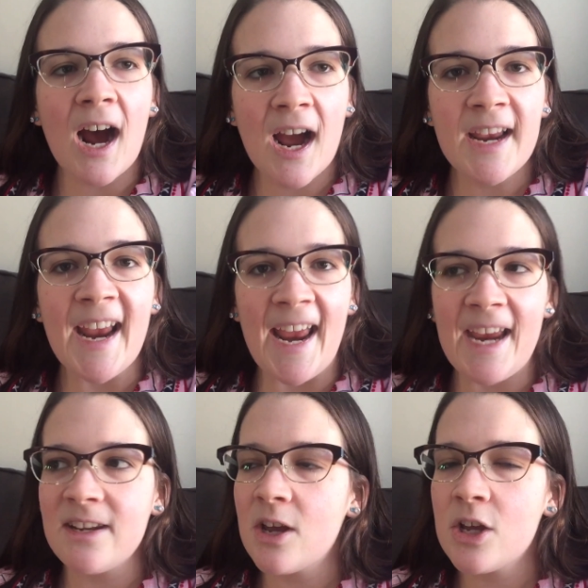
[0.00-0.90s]
I
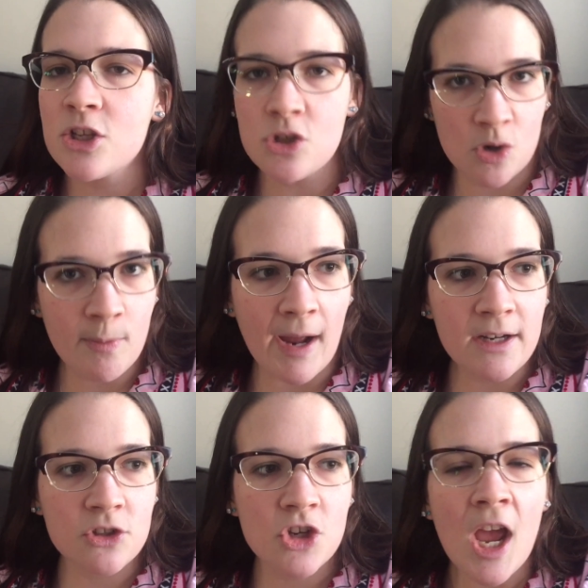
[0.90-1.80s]
ate so
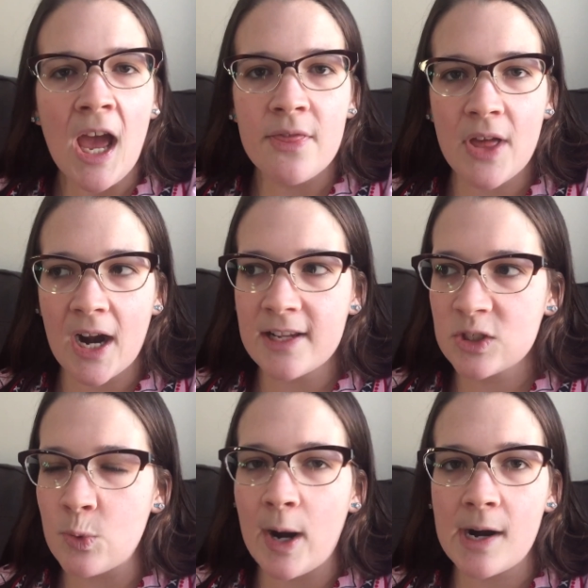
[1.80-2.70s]
much that I
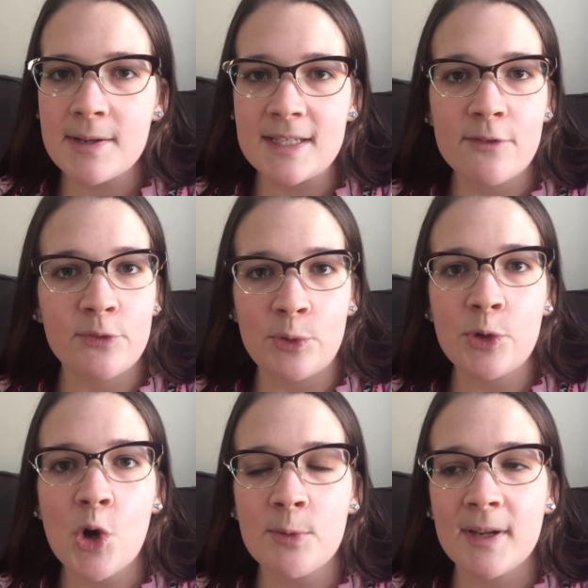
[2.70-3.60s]
swear I was in a
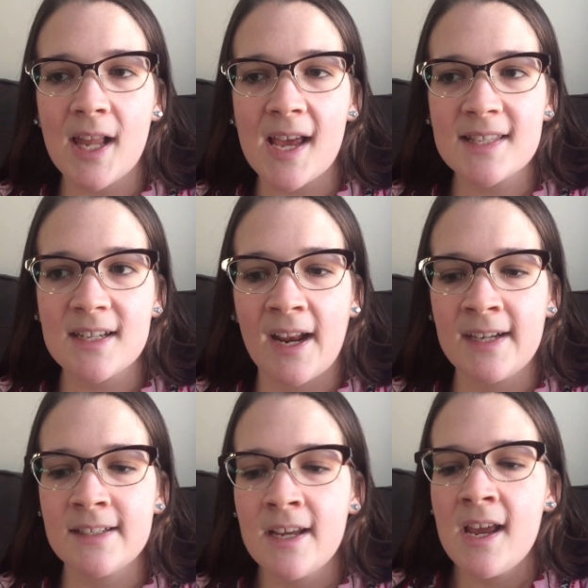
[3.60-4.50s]
food coma last
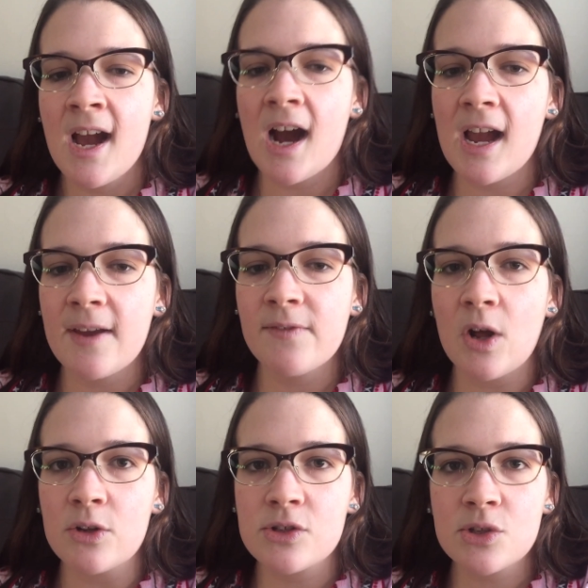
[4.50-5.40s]
night. I
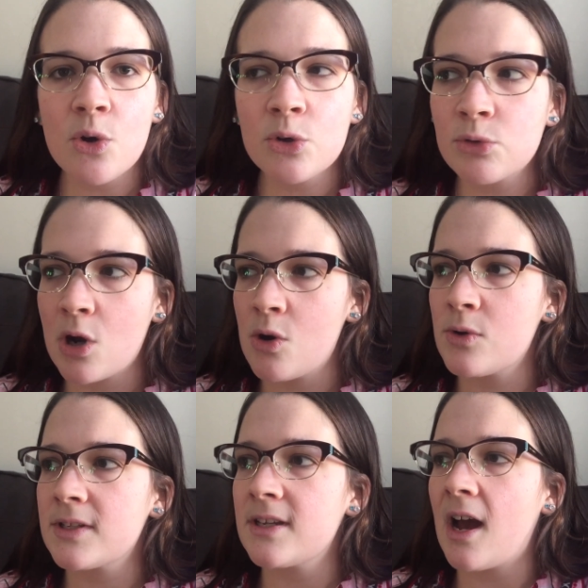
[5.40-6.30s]
felt so
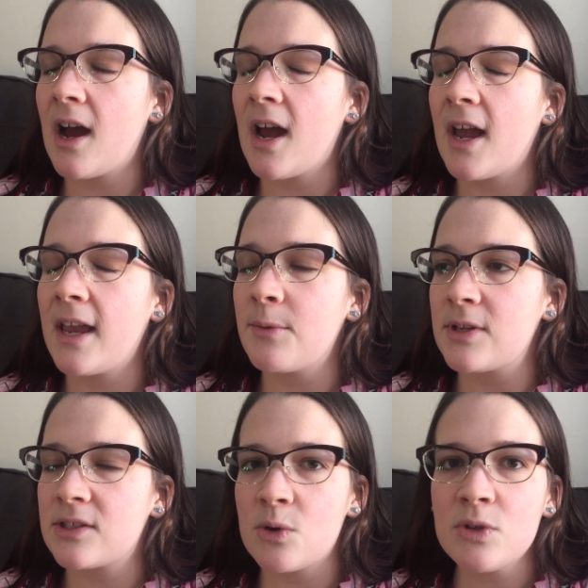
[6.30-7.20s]
gross. I
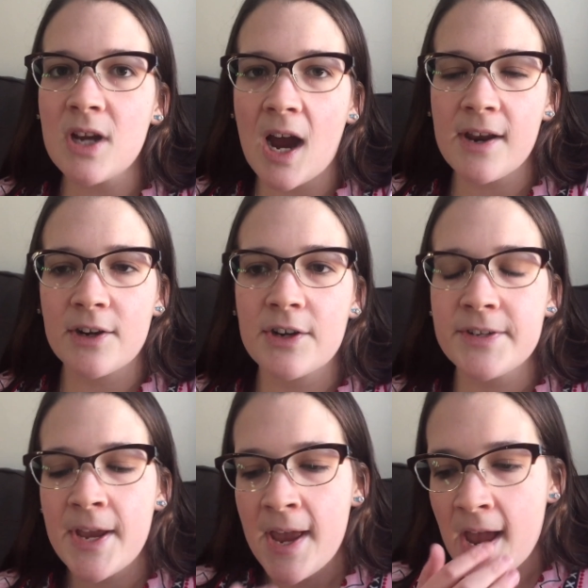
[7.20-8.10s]
was so
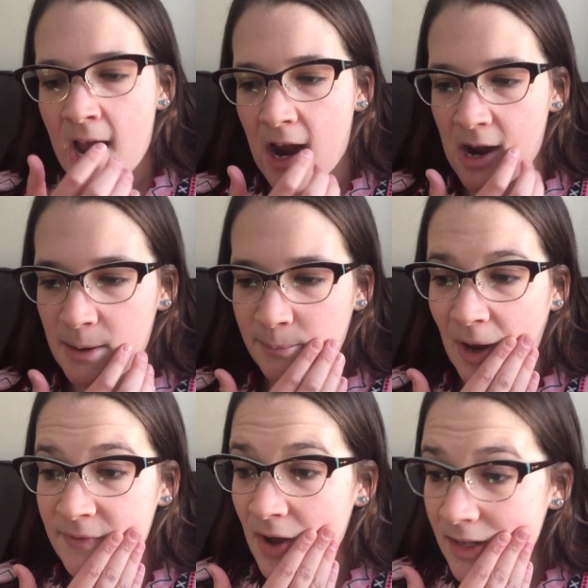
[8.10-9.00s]
tired. Um,
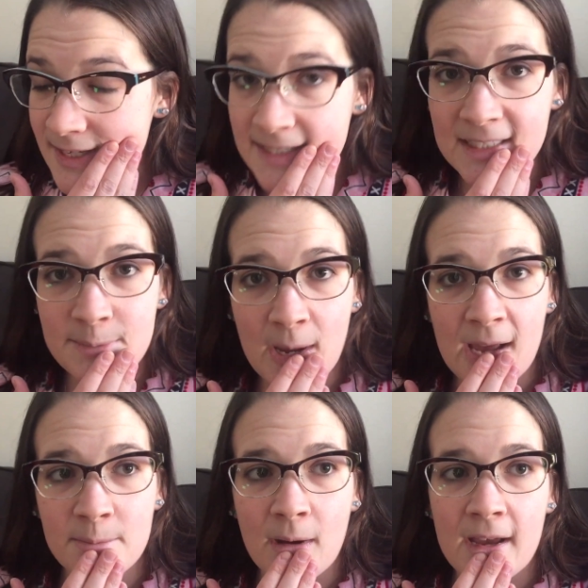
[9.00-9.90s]
I fell asleep
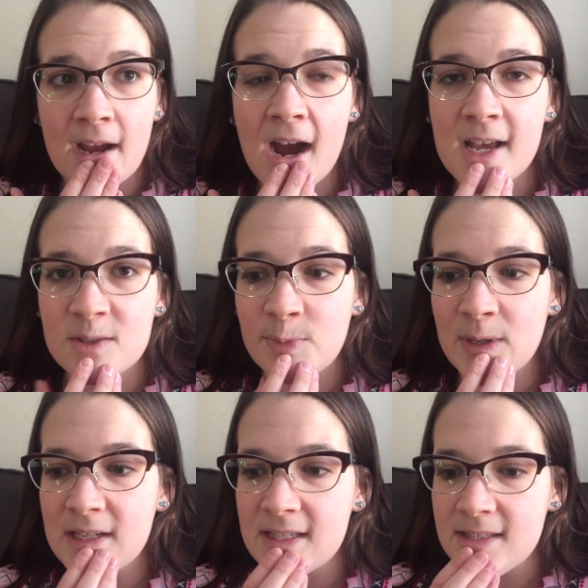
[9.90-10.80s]
at my
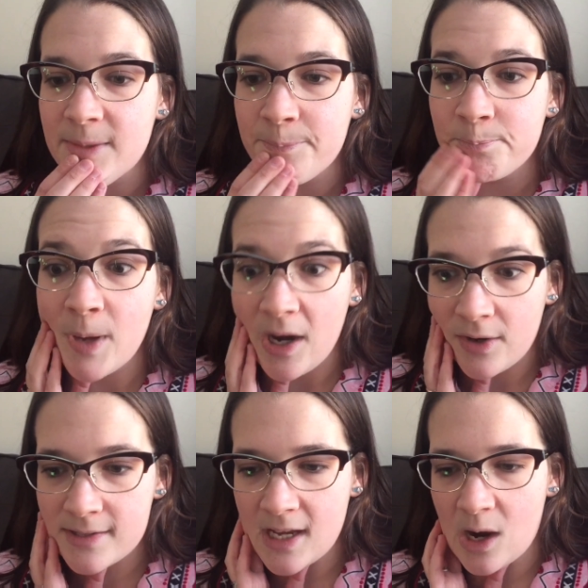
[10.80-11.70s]
husband's
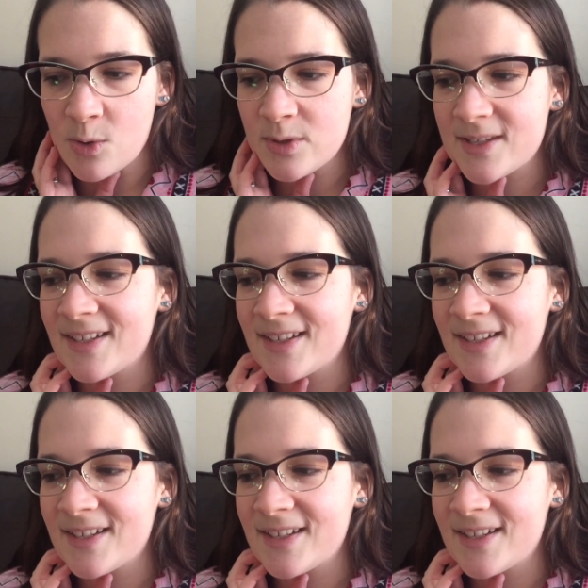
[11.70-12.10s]
parents' house.